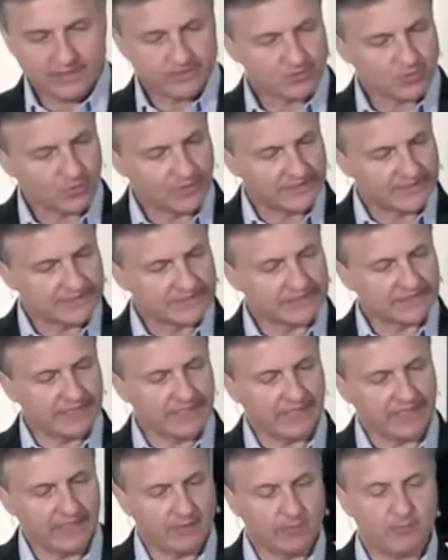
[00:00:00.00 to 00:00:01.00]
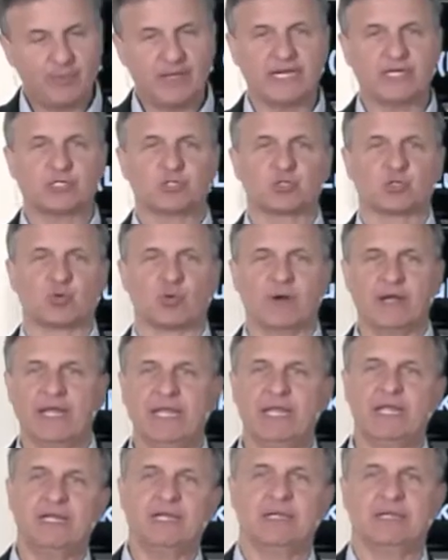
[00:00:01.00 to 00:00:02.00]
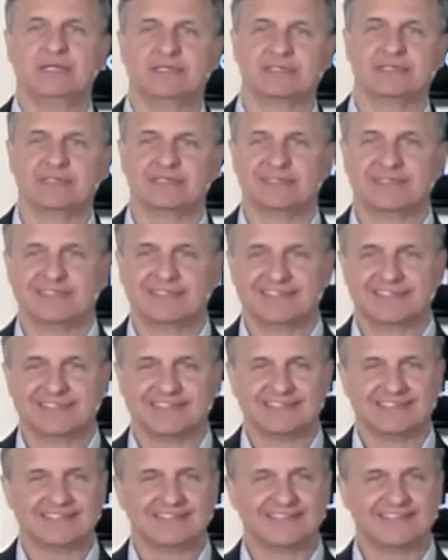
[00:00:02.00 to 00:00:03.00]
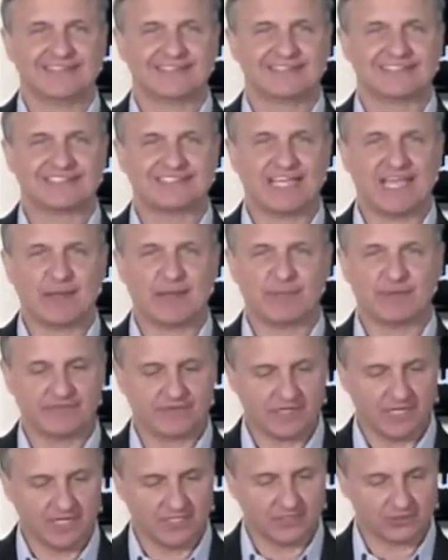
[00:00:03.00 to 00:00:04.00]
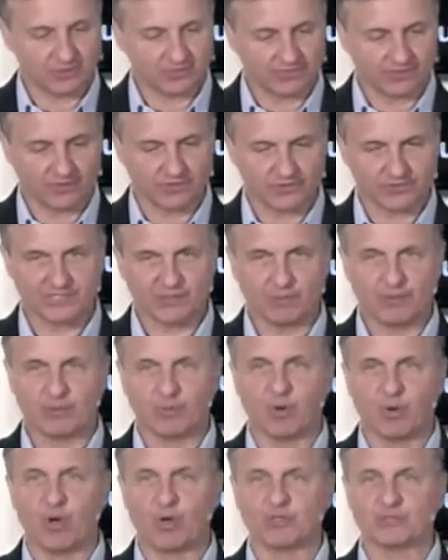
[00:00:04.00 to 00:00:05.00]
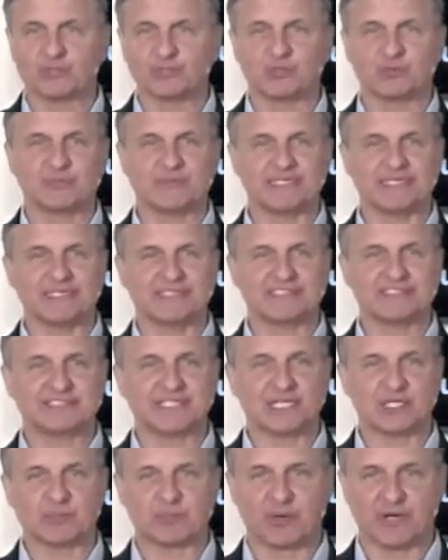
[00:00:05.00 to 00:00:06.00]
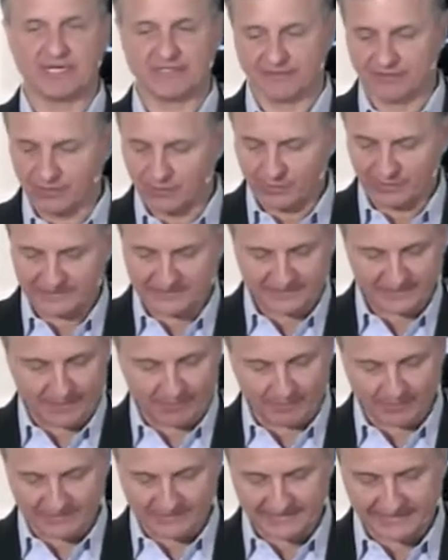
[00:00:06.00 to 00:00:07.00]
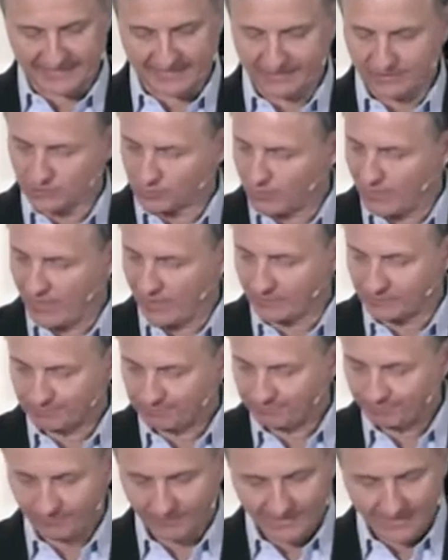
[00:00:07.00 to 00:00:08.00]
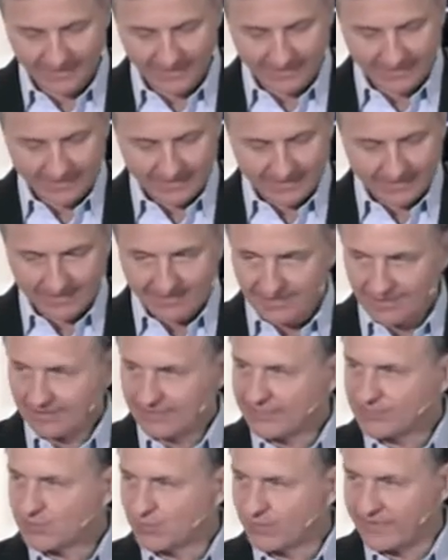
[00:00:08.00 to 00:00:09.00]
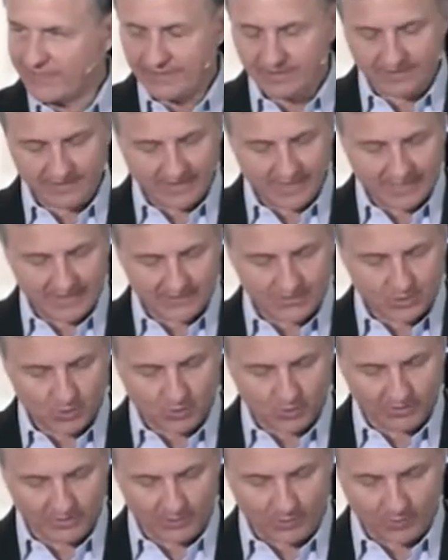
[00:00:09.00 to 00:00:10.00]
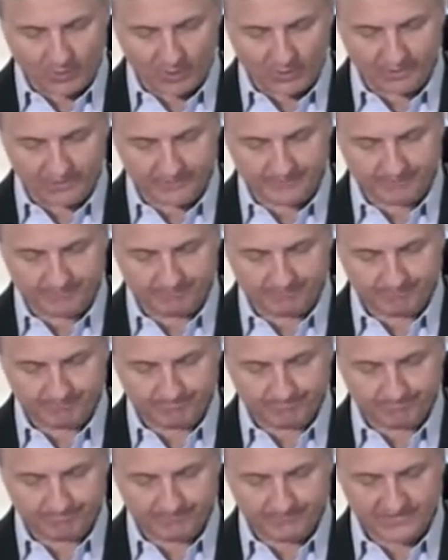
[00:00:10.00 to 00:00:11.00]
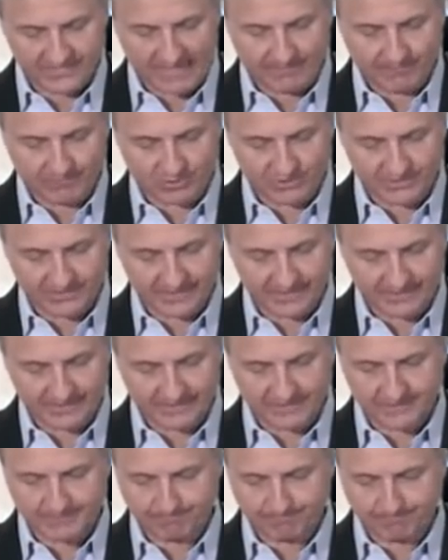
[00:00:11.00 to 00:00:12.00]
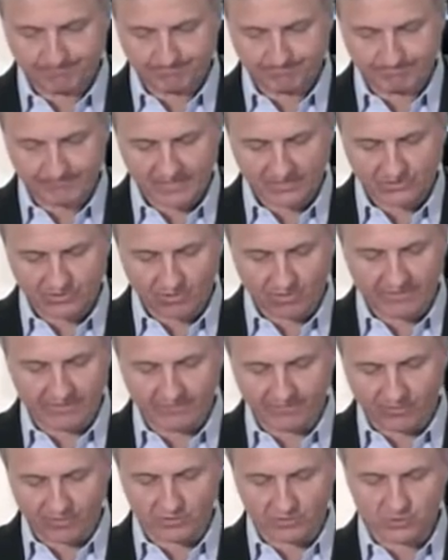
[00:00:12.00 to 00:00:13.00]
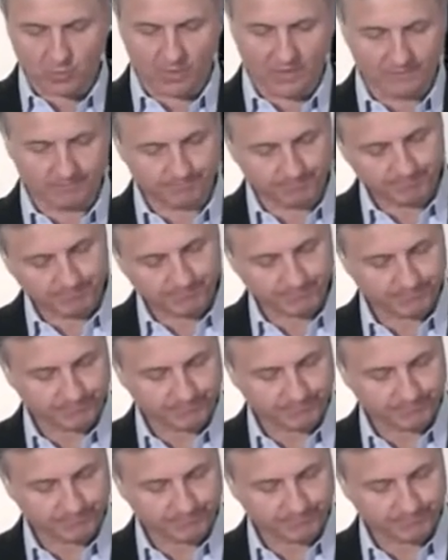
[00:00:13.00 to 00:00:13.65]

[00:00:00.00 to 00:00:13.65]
as we see picked grain and the Sabbath controversy. We will also be celebrating the Lord's Supper today as well. Now let's read God's holy word. Chapter 6, starting in verse 1.